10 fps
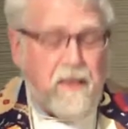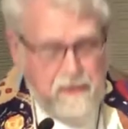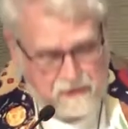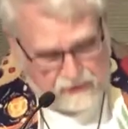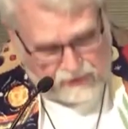And
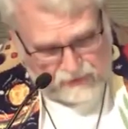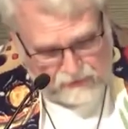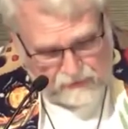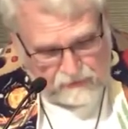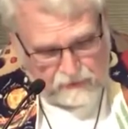he
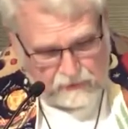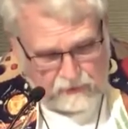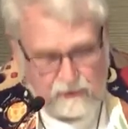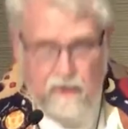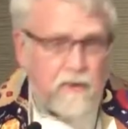says,
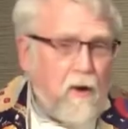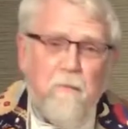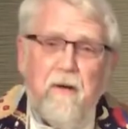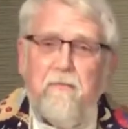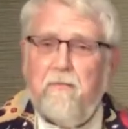"Don't
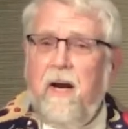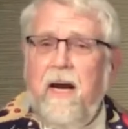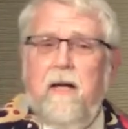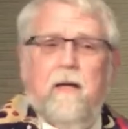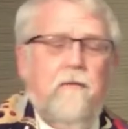be
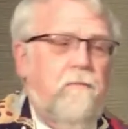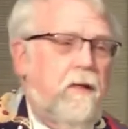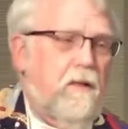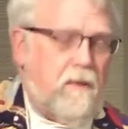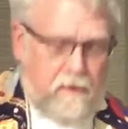afraid of
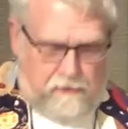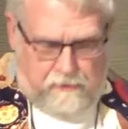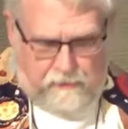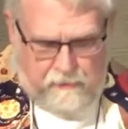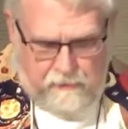
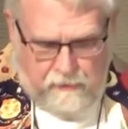miracles.